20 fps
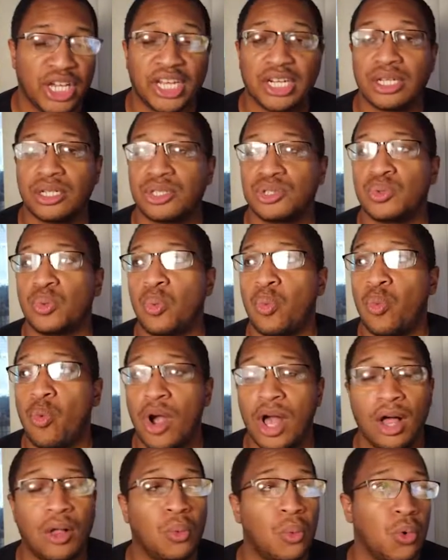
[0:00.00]
and it is
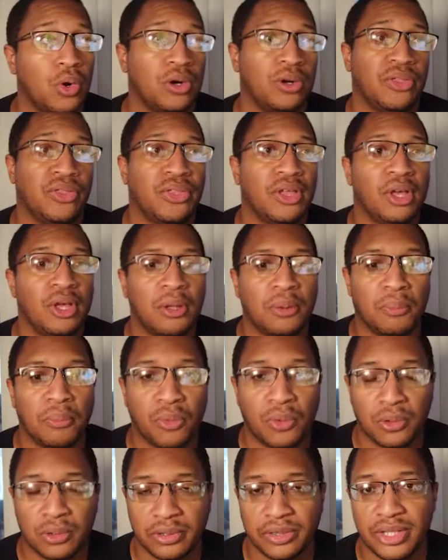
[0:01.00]
well worth
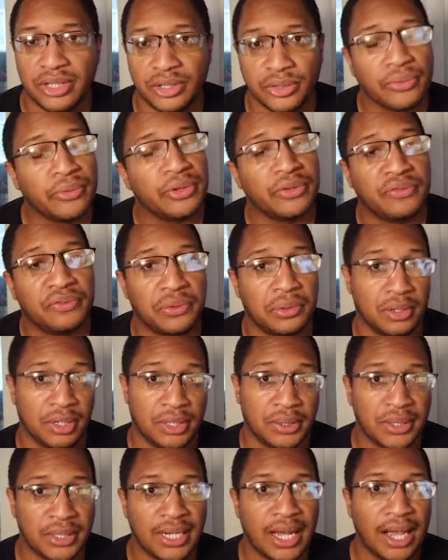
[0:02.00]
more than the $300 to
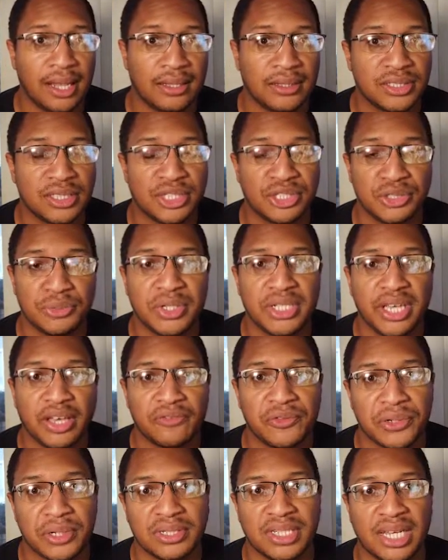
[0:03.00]
$400 that you would get
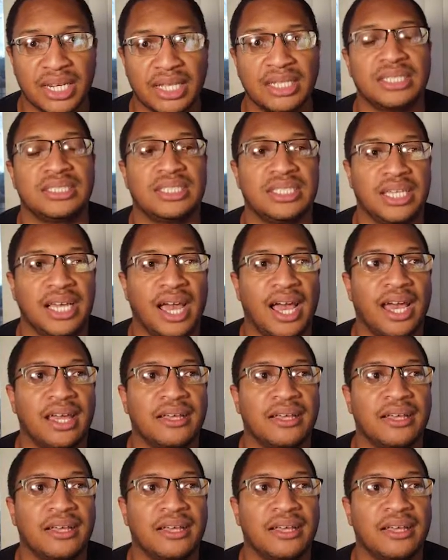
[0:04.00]
for a 1080 Ti.